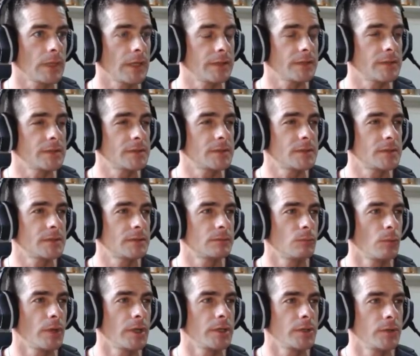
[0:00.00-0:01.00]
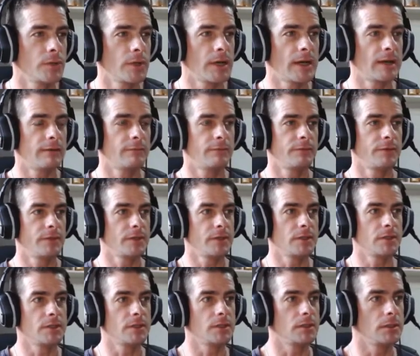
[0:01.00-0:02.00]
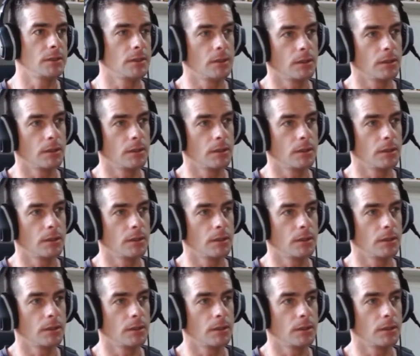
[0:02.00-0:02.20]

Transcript: and this is where you have the